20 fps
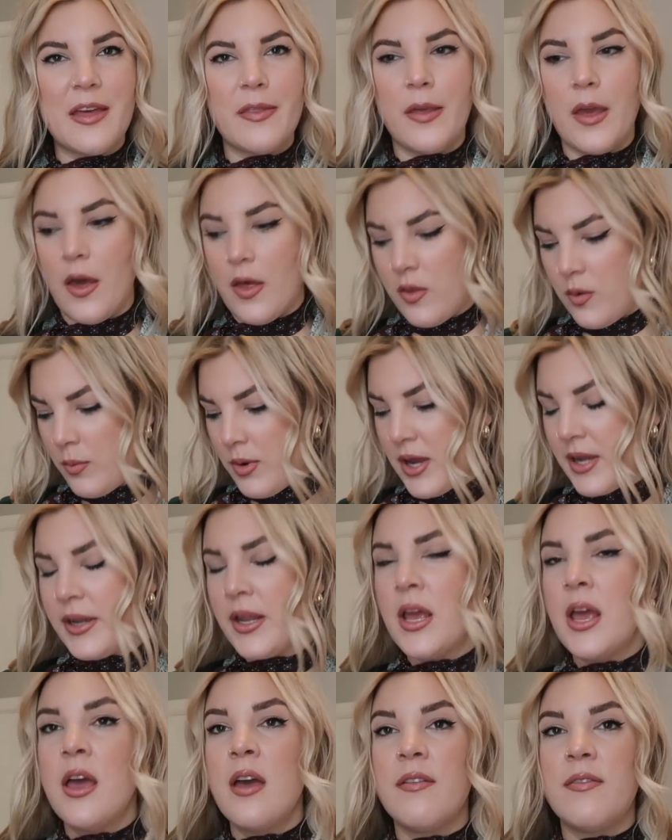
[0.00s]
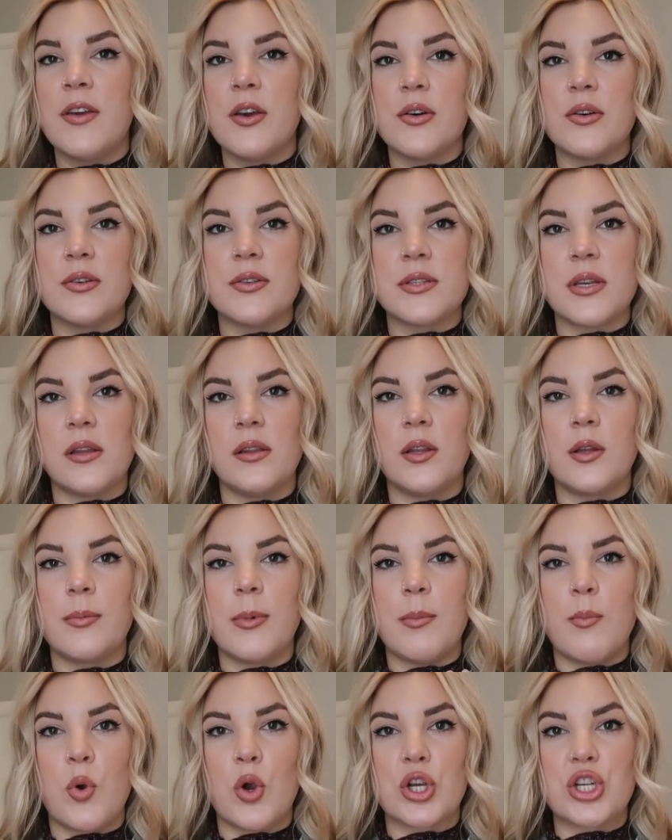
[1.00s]
and the other one feels a little
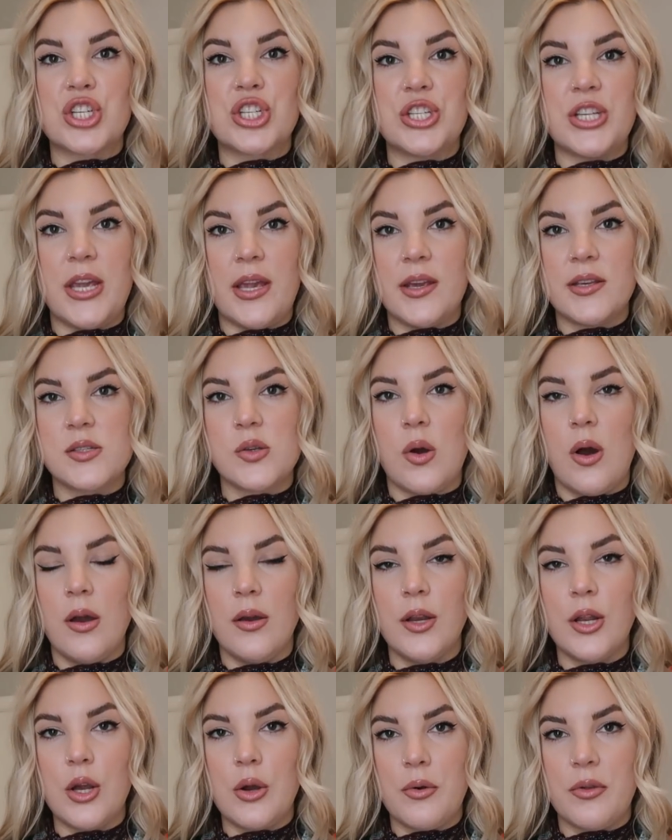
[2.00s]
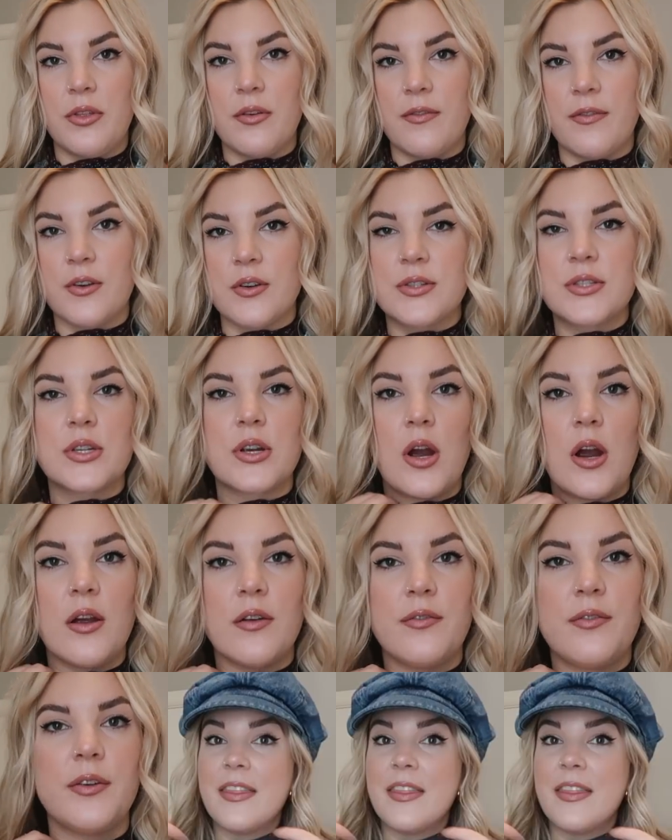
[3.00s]
bit more chic. So I'm gonna go with the first scarf.